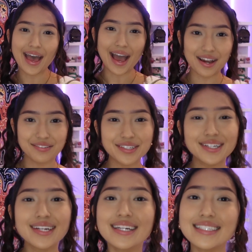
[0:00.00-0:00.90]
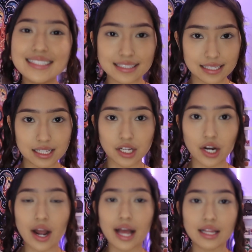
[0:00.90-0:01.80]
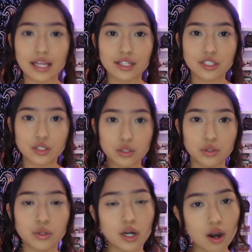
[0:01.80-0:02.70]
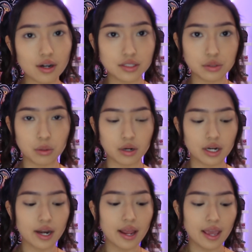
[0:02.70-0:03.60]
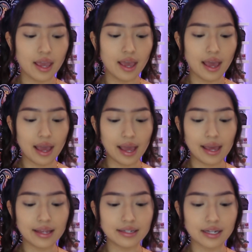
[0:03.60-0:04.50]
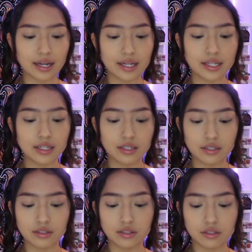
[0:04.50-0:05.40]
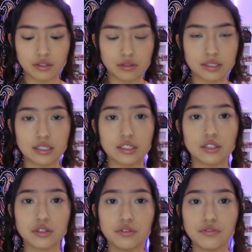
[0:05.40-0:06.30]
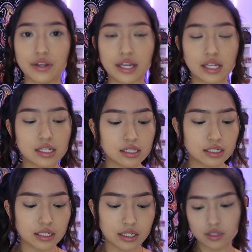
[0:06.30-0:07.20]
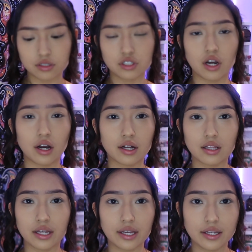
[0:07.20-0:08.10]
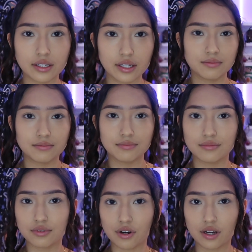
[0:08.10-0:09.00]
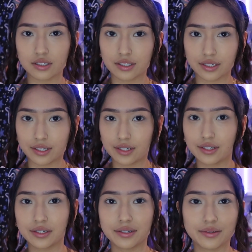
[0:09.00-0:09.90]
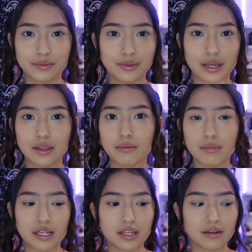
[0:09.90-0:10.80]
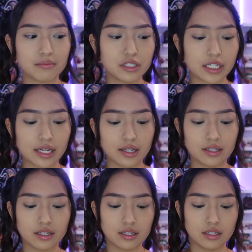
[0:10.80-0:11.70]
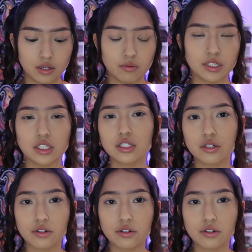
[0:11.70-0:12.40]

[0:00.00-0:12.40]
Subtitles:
After concealer, I like to contour, and I use the Too Faced chocolate bronzer, like the medium shade, I think, which is